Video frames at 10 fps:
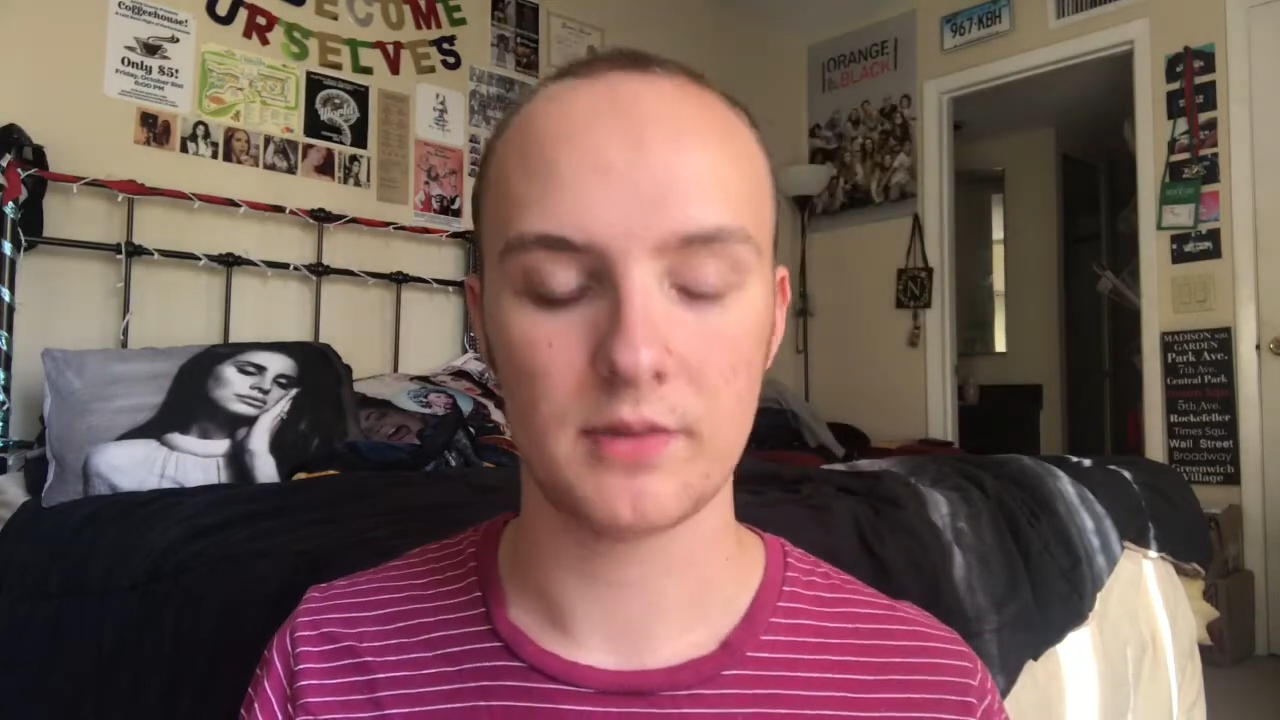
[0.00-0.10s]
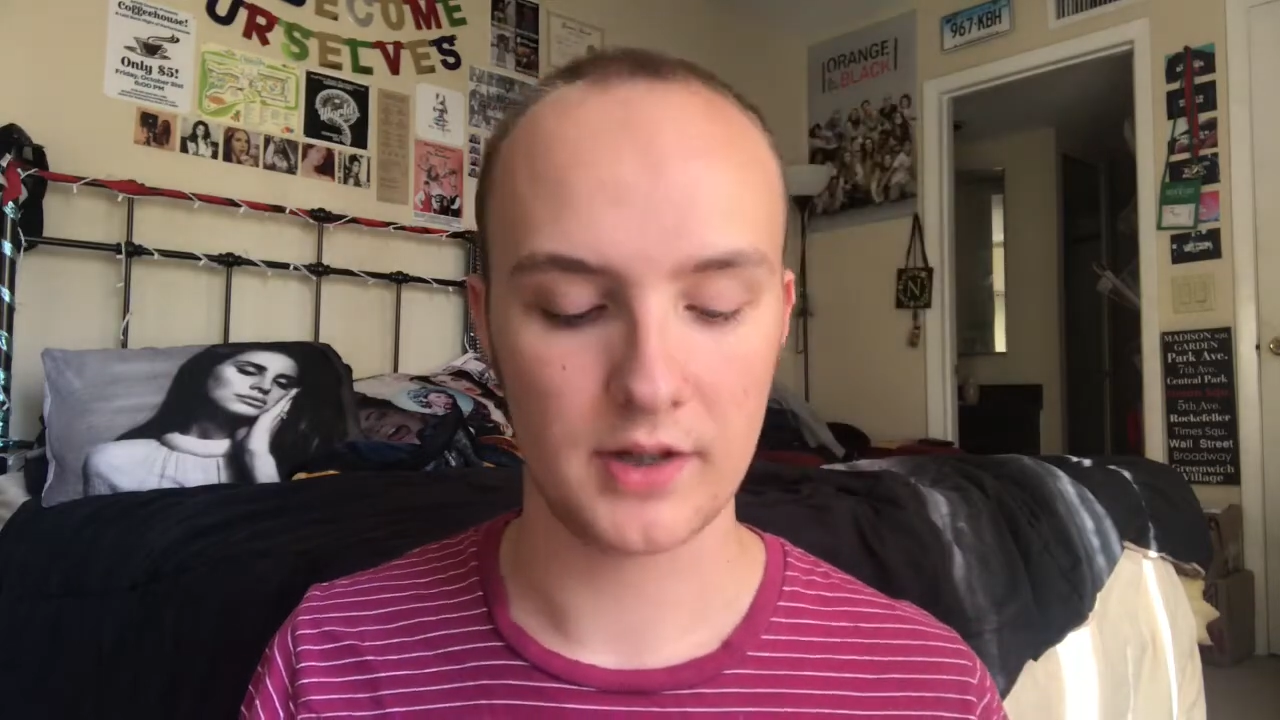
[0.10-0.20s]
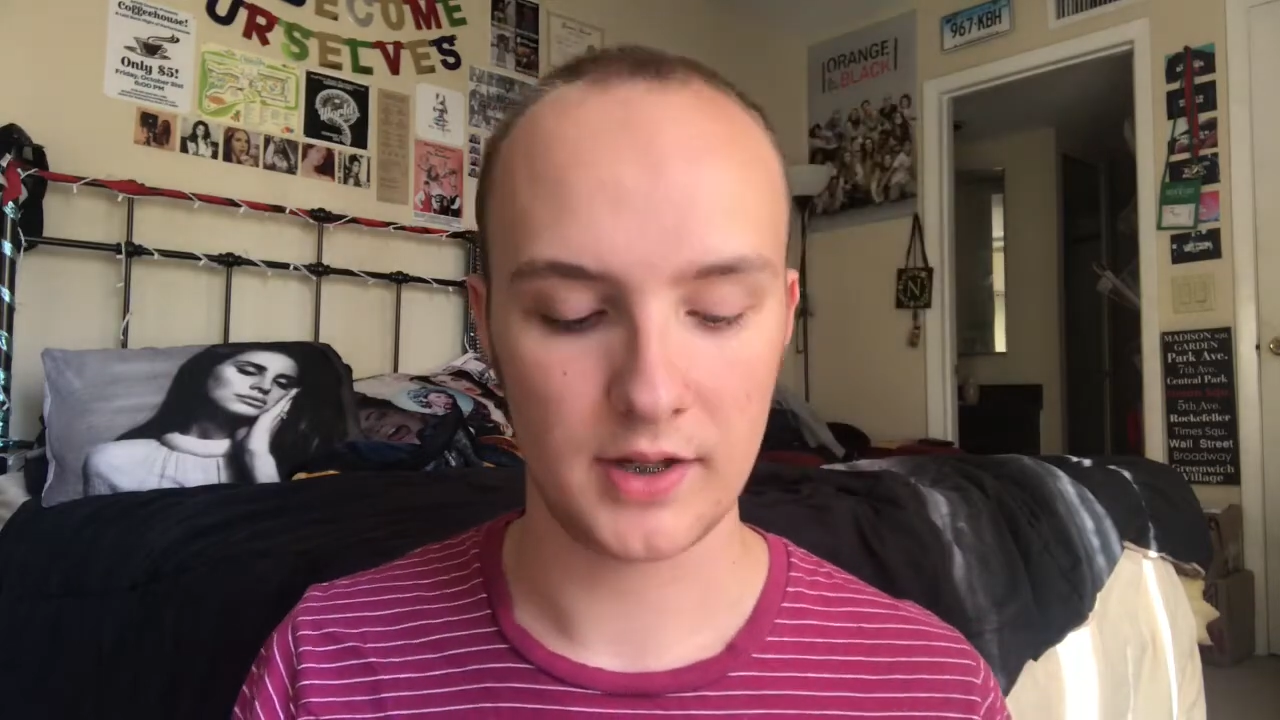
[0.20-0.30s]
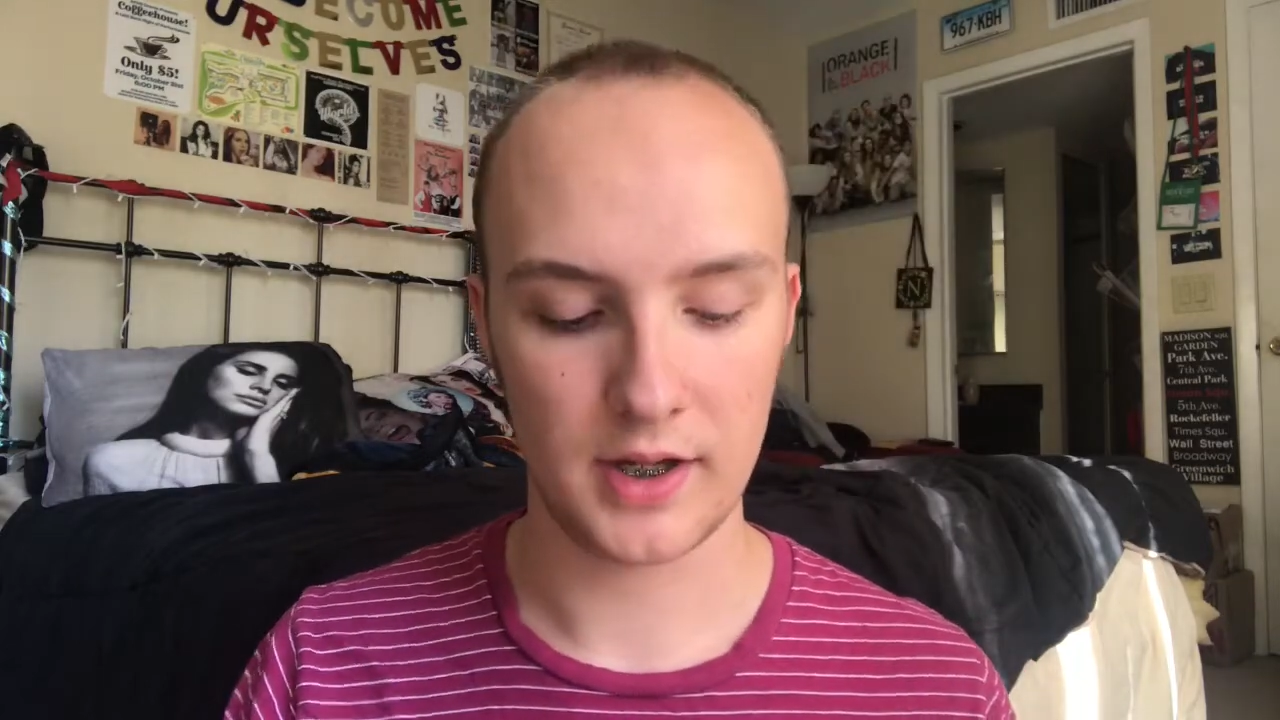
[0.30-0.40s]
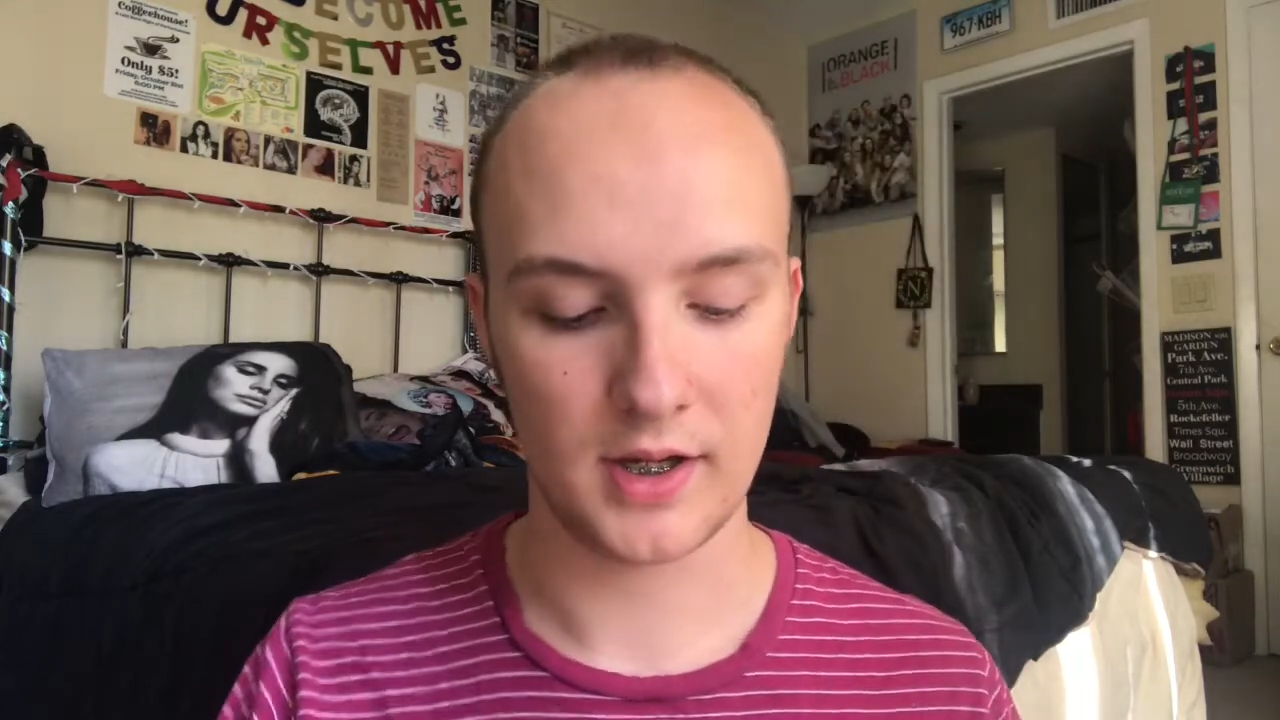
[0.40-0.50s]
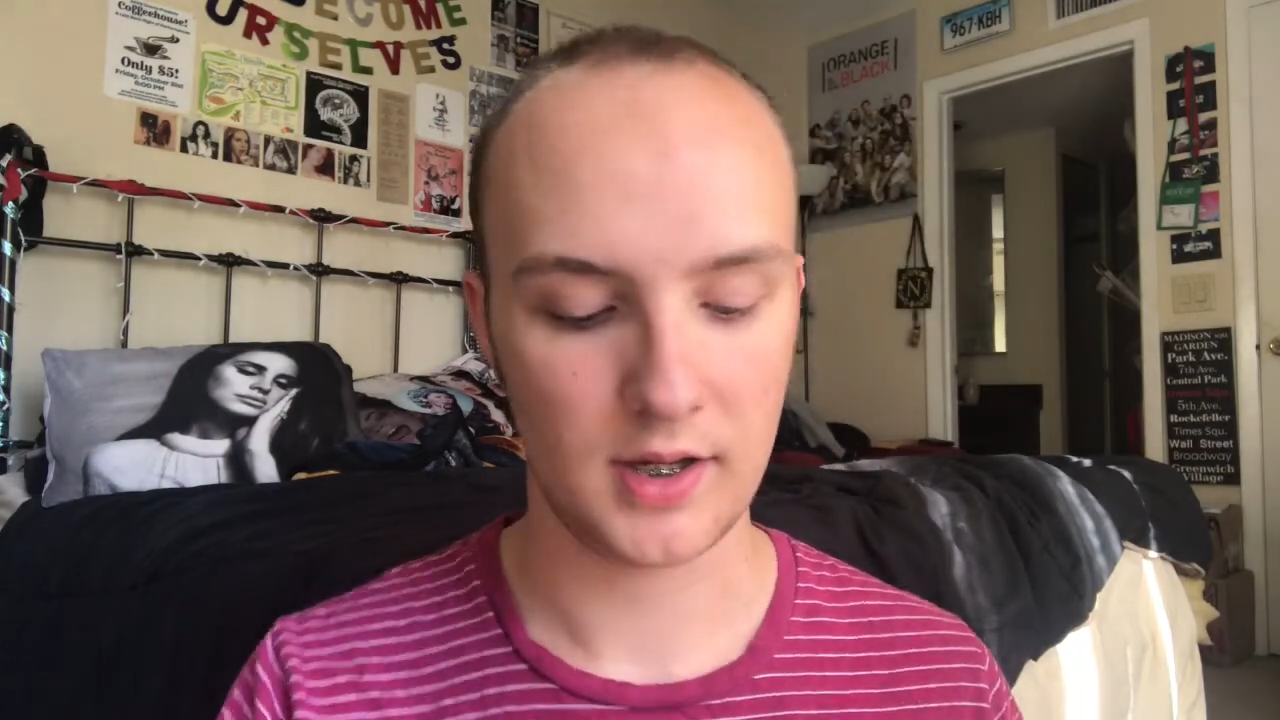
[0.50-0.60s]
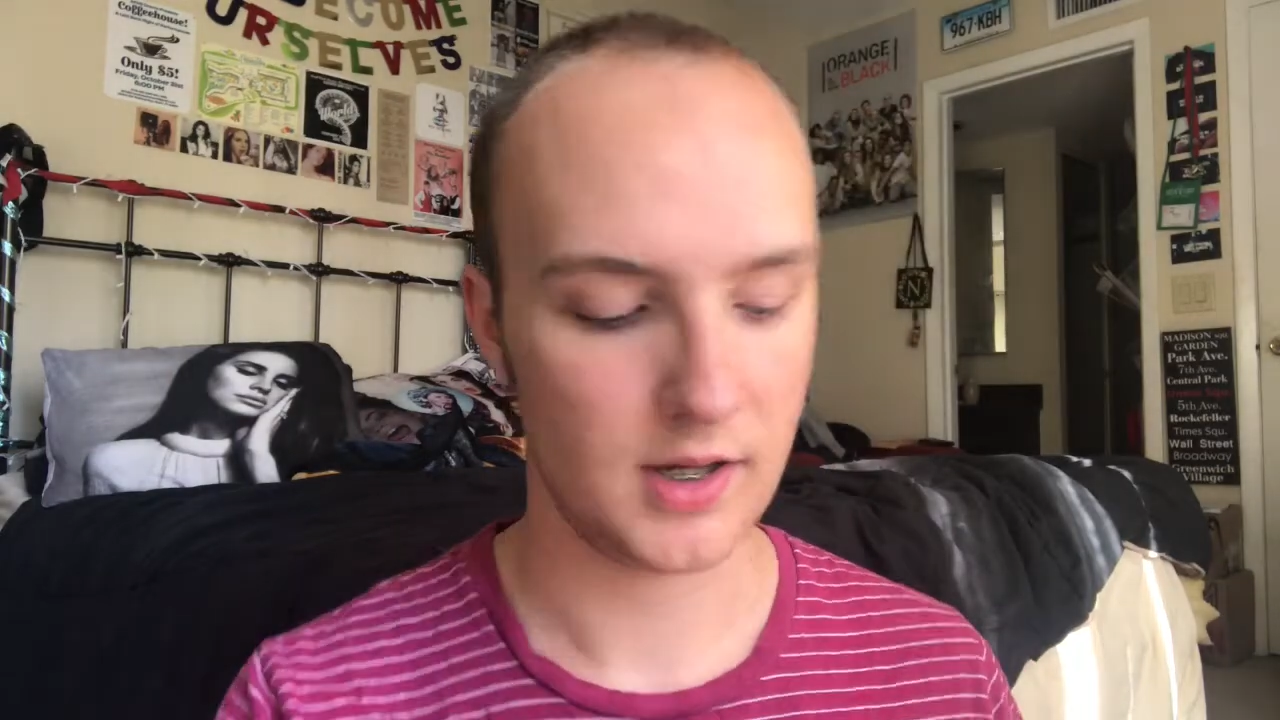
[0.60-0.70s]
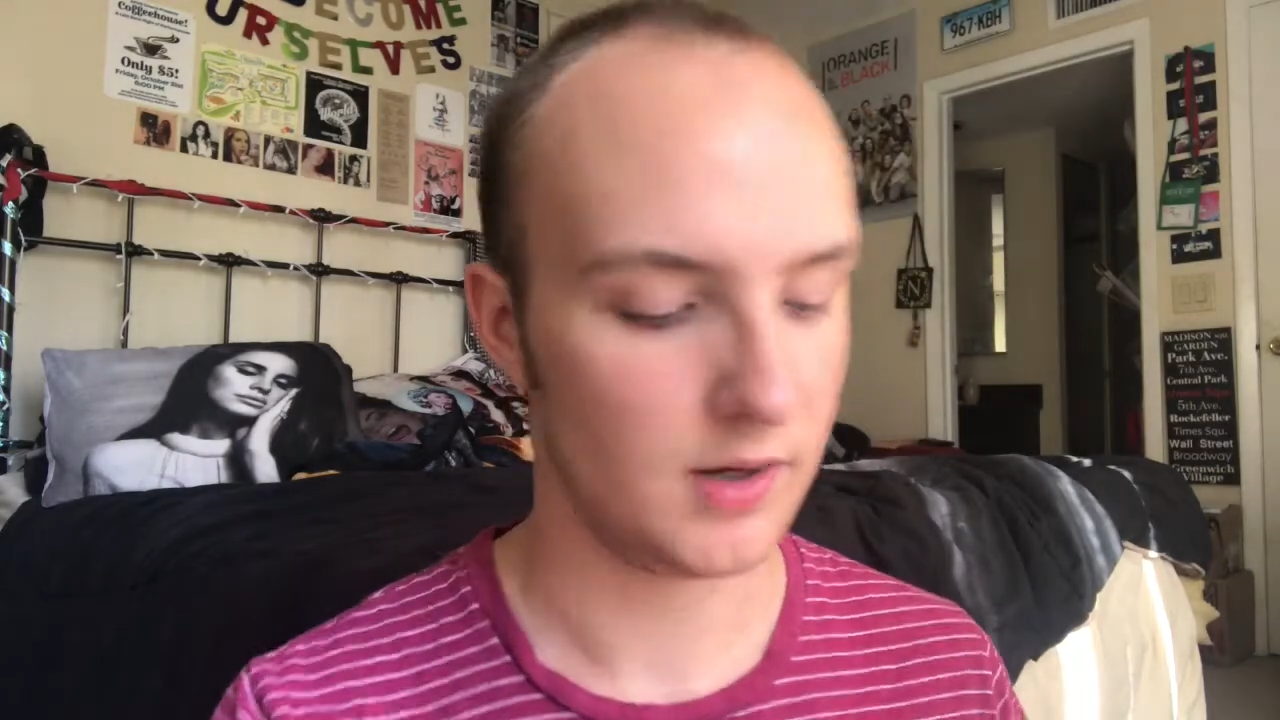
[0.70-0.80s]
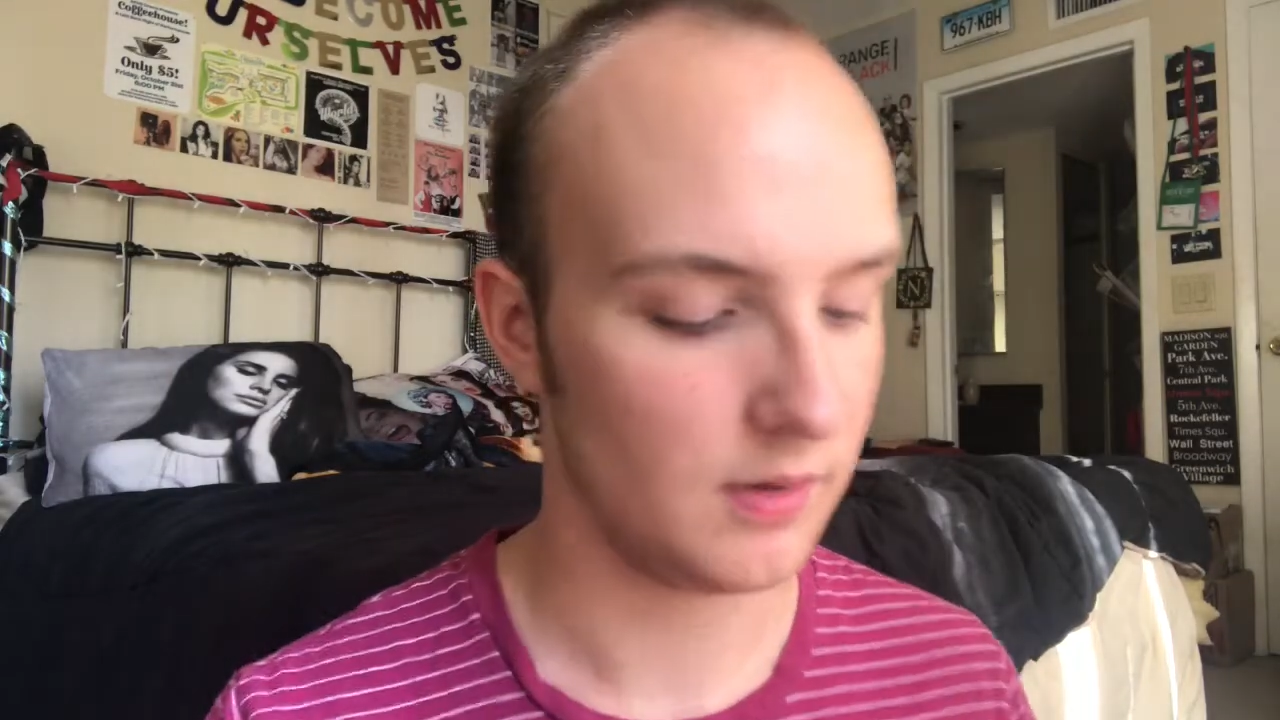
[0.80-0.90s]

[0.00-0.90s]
really,